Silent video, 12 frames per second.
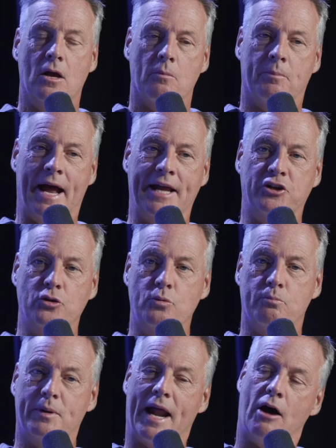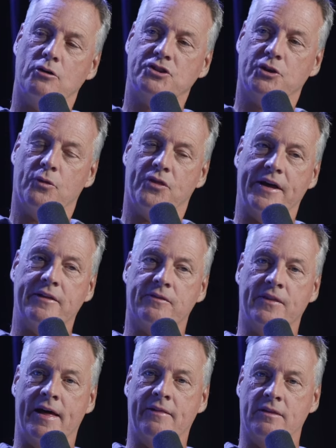but I do, but I also think
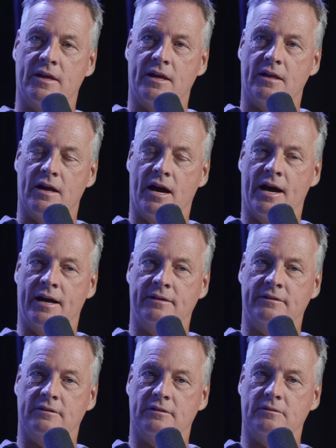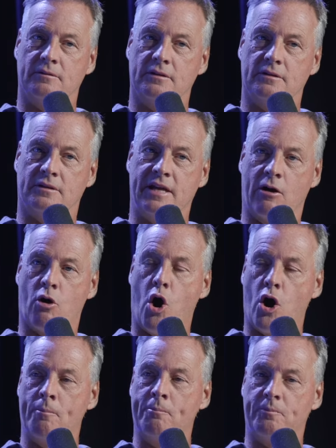that uh, there
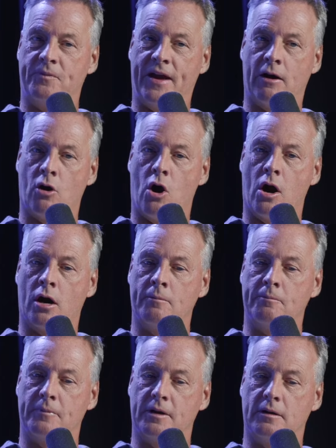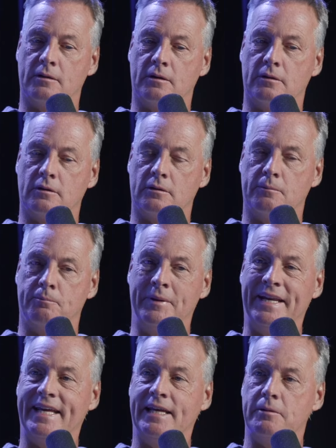are there are
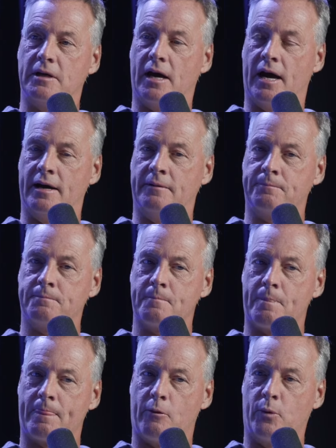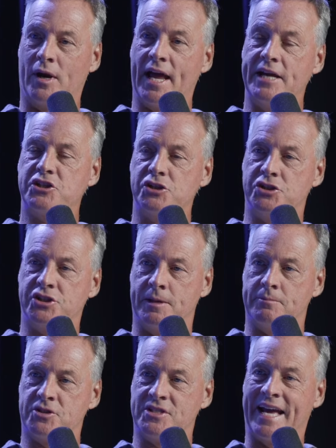many um,
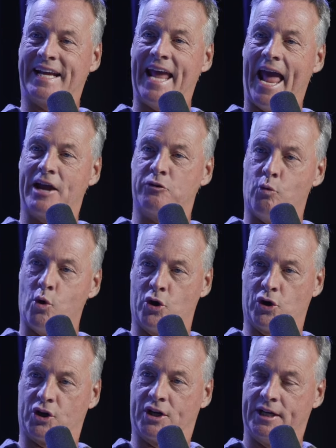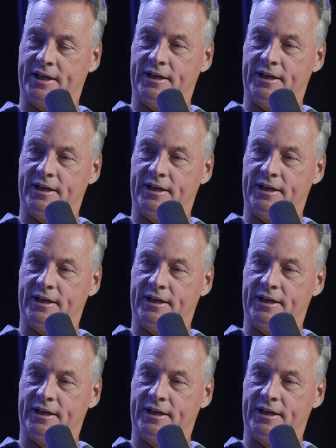relationships that can work